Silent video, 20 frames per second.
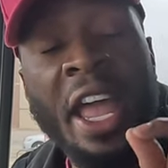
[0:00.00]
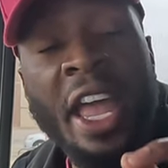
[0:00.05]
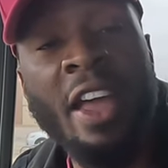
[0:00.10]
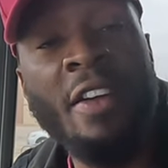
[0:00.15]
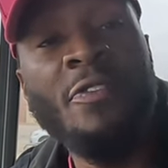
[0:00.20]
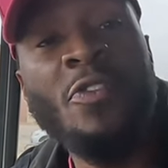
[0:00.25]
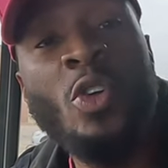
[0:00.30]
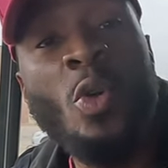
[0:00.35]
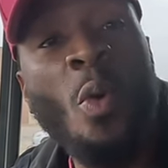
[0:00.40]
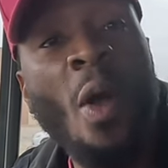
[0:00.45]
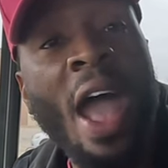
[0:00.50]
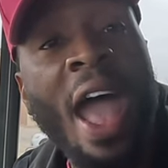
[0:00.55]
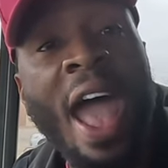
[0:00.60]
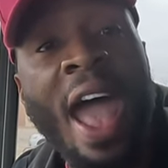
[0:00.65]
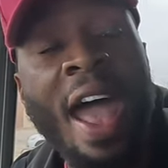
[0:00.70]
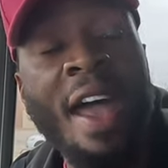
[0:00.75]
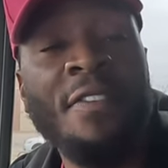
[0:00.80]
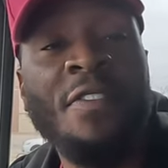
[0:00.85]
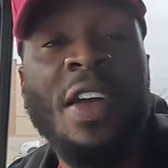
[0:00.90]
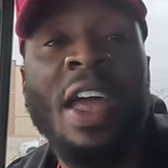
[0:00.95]
If you
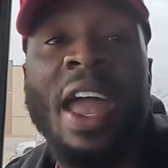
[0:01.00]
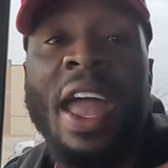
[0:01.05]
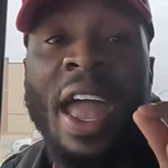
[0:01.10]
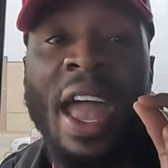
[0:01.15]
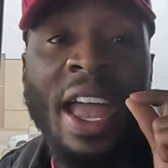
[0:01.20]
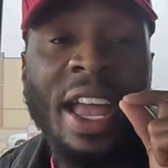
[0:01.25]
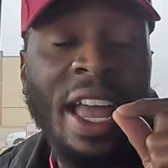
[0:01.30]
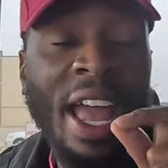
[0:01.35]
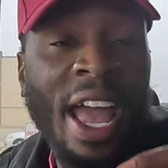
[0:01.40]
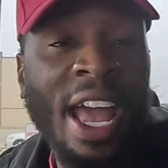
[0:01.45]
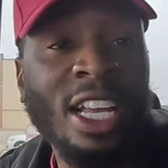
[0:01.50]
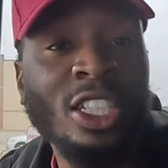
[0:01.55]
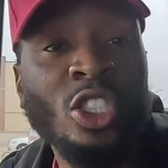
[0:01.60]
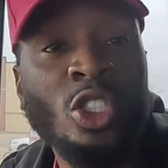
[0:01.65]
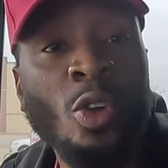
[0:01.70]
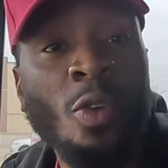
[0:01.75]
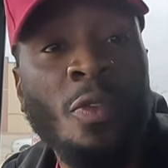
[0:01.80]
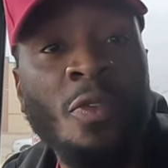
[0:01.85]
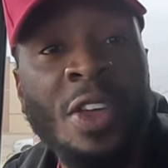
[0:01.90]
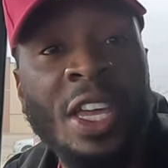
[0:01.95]
have a
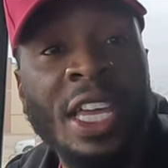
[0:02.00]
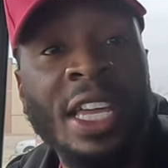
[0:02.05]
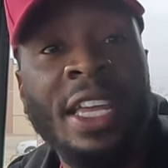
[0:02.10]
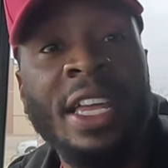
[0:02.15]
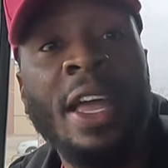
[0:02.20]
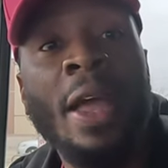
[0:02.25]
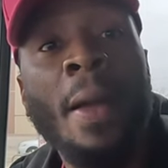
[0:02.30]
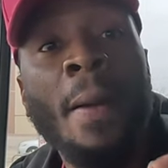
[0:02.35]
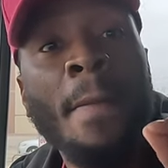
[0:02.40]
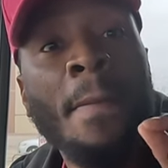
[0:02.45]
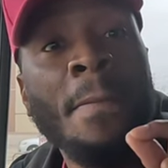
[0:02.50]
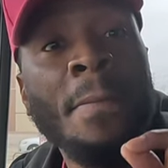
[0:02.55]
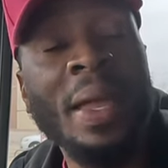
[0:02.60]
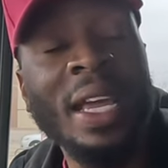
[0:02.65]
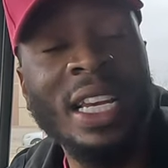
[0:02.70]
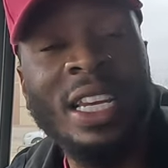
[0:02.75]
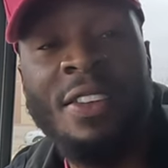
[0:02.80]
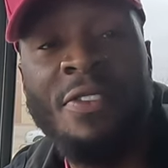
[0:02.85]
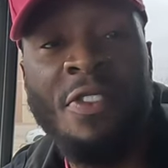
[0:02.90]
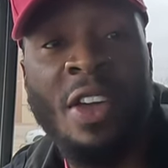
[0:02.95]
SUV
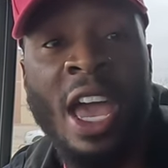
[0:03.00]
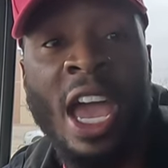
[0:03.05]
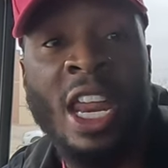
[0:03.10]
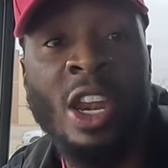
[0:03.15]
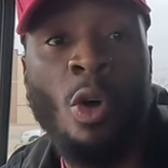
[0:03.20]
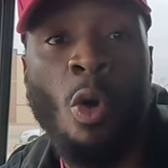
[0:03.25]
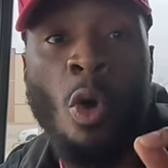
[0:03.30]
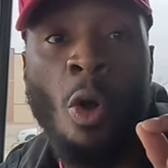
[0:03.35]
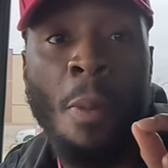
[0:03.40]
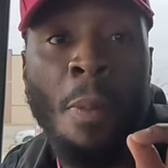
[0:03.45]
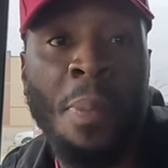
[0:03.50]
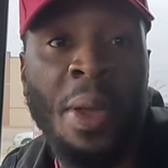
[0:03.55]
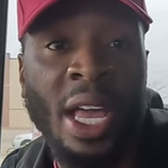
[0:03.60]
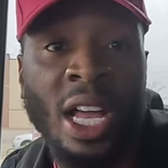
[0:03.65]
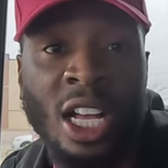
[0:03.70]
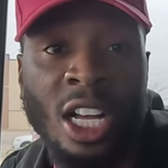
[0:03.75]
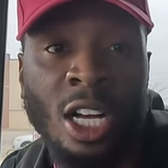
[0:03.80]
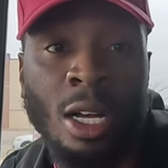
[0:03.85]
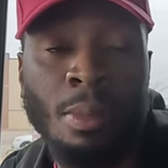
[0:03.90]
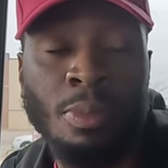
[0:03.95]
minivan or
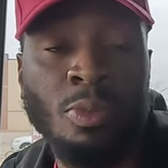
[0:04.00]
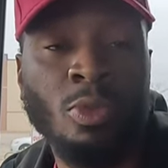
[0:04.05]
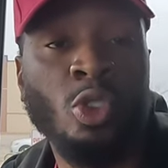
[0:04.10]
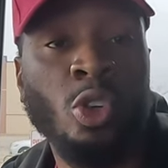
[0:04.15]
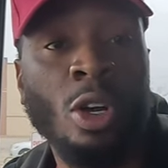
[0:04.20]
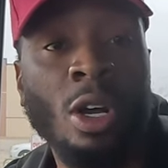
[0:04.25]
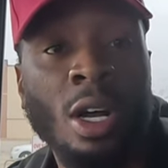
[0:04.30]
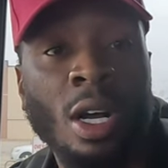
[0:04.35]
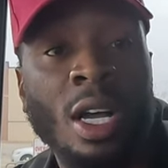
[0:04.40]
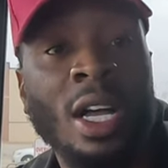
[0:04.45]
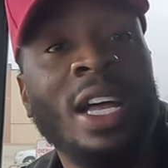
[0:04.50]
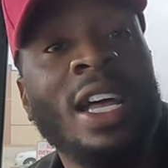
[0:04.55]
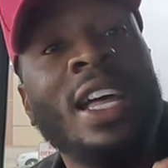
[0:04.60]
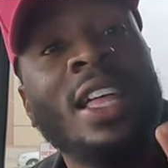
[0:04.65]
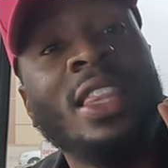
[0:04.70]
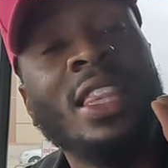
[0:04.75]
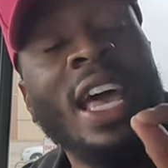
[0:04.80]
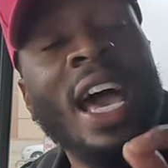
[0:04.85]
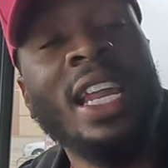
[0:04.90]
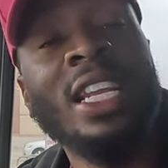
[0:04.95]
pickup truck.
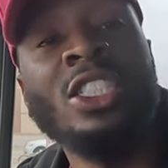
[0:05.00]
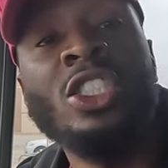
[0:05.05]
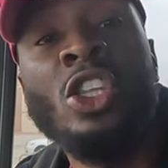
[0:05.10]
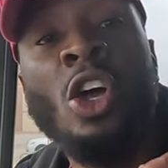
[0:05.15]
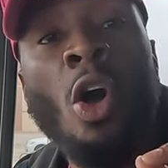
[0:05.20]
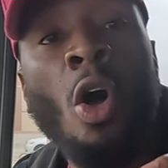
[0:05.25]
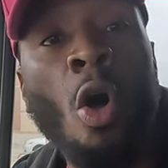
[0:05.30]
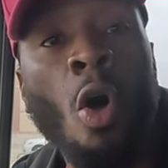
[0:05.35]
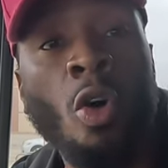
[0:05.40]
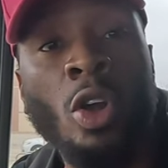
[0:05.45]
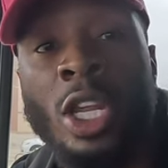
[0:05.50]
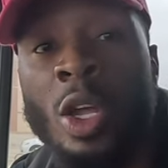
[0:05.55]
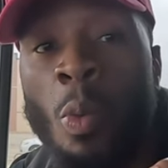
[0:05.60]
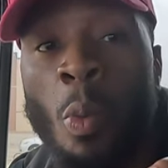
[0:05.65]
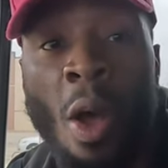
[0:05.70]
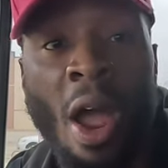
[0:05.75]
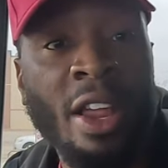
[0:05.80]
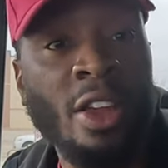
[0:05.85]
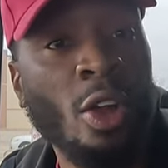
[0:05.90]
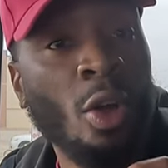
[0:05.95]
That is the only
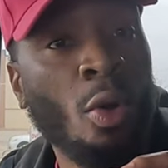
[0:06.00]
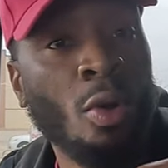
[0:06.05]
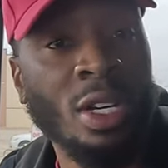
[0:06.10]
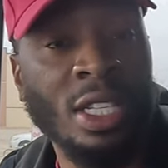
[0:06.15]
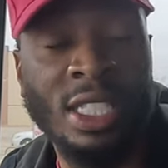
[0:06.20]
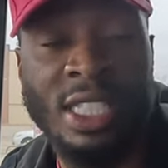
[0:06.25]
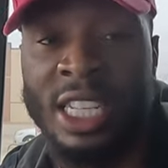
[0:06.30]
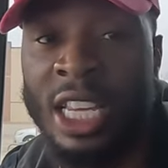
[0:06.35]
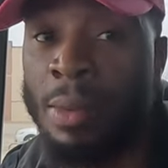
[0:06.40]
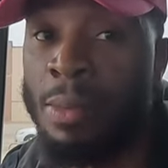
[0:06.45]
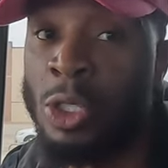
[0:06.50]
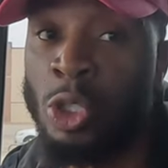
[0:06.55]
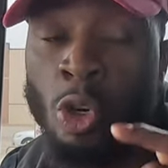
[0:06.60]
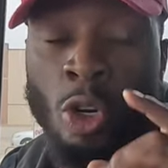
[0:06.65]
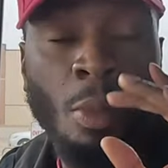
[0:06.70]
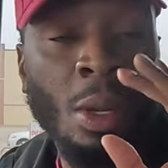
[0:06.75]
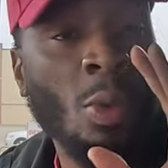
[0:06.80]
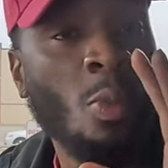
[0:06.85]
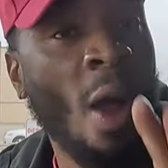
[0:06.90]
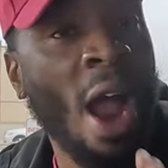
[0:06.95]
way you're going to see them. It's
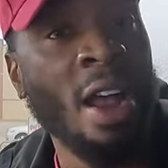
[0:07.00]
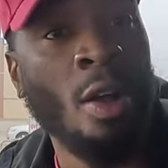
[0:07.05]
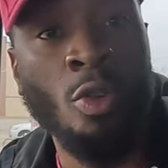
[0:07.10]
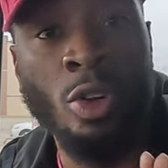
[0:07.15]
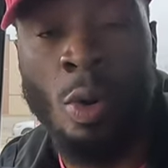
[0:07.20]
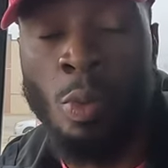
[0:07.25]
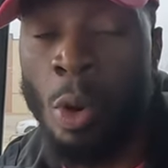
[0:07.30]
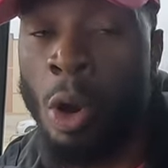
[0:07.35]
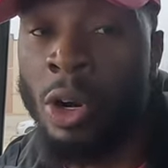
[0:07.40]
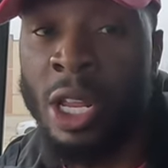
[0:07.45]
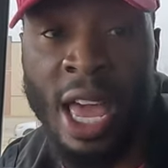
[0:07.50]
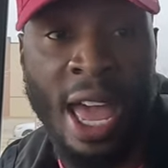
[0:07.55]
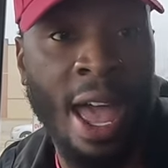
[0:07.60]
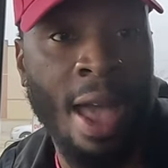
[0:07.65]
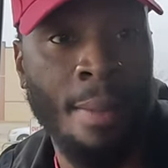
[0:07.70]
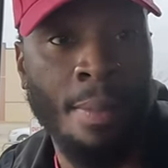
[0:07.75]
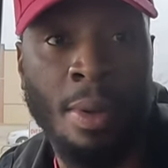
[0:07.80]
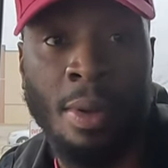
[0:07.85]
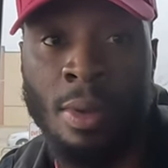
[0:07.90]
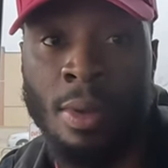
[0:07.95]
going to be right on the Roadie
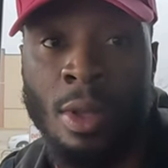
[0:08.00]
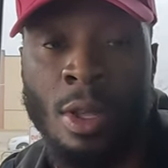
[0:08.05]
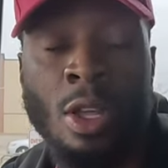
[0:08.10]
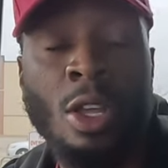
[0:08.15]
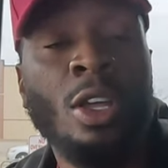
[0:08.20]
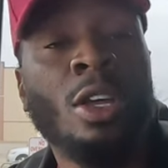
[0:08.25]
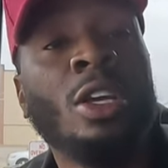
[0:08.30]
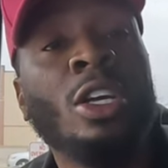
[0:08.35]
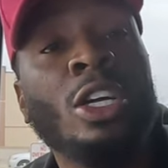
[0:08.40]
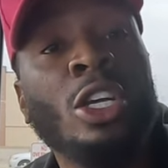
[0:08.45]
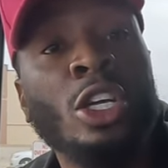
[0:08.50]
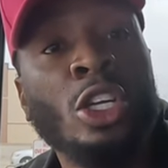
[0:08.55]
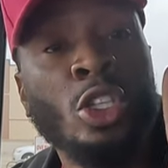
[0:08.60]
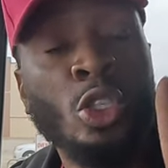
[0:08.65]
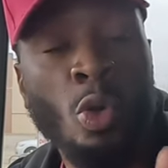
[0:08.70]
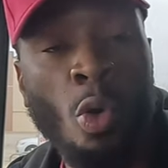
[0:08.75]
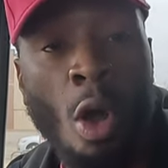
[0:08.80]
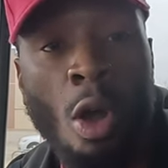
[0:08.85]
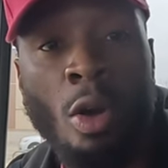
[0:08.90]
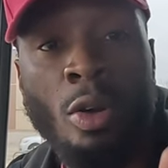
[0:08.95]
app.
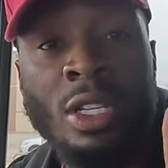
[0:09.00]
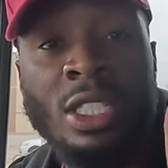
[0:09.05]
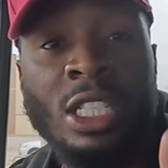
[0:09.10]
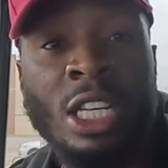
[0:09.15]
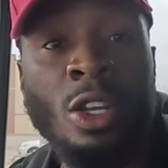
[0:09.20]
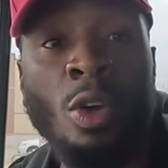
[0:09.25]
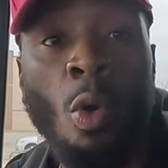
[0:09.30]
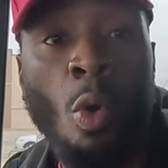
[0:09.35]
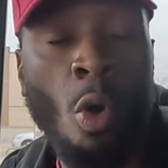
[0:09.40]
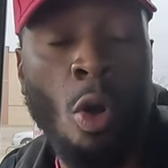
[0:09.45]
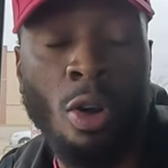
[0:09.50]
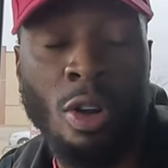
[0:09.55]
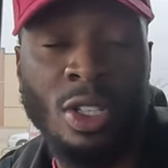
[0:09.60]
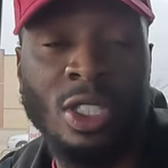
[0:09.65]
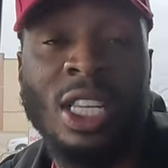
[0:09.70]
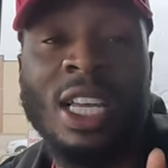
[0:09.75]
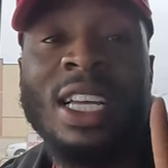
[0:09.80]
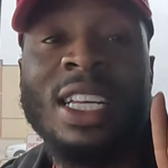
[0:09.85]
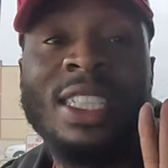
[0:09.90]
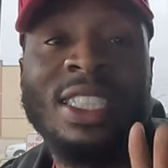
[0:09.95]
You are going to see the
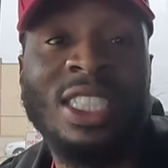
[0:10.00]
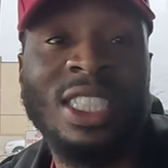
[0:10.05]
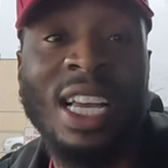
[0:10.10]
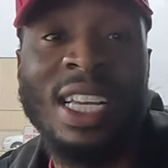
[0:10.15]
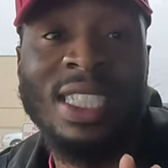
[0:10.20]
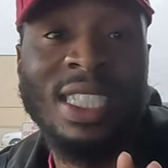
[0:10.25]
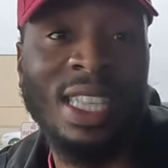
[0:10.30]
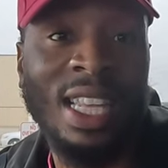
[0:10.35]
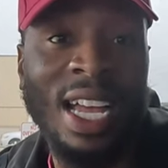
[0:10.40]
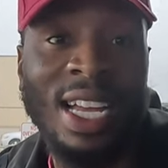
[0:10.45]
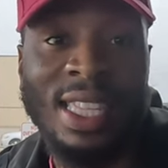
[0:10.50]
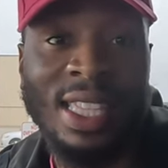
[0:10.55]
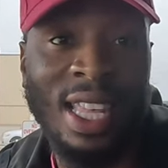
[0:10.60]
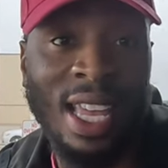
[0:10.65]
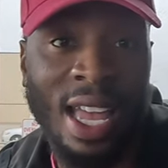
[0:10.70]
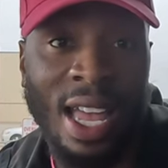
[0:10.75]
orders just like